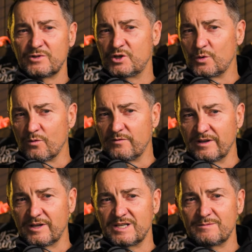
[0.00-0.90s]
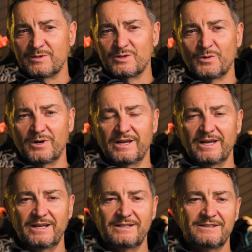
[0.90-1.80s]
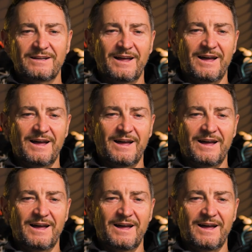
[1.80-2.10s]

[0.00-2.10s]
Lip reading: short village in between,